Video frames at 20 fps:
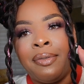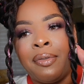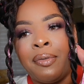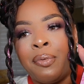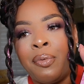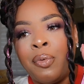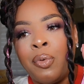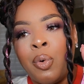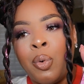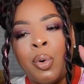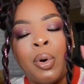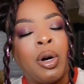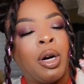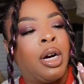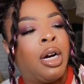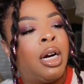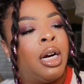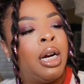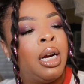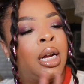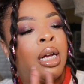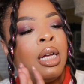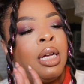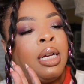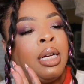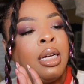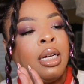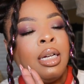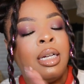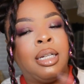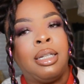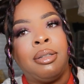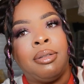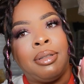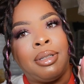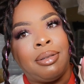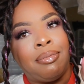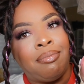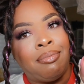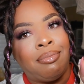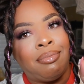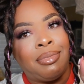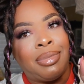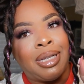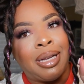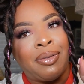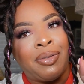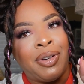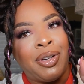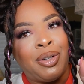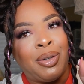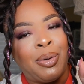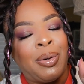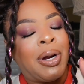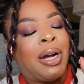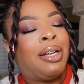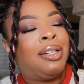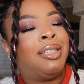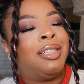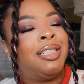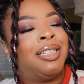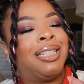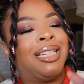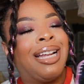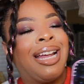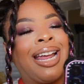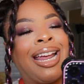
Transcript: for $72.